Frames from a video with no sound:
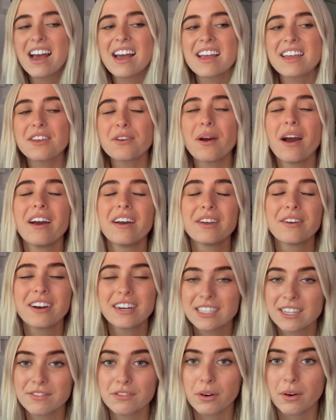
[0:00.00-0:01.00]
you, you
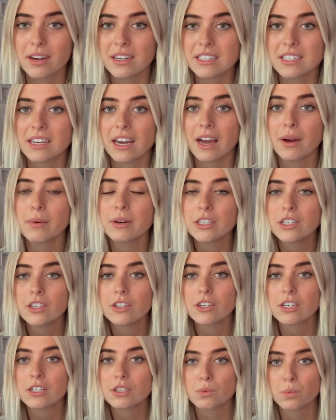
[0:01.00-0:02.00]
guys have no idea. I went to
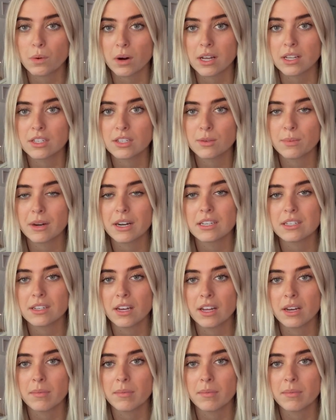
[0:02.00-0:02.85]
Greece once when I studied